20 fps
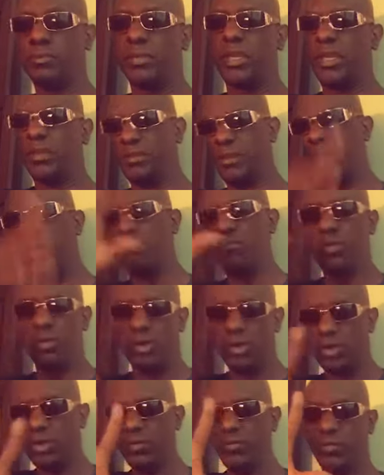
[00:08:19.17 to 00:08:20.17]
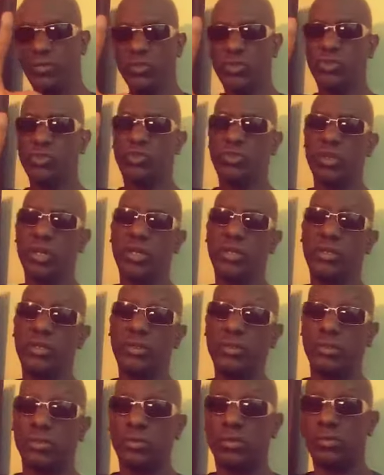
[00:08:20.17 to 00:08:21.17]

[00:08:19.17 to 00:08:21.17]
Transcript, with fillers: that that part of what you're trying to do.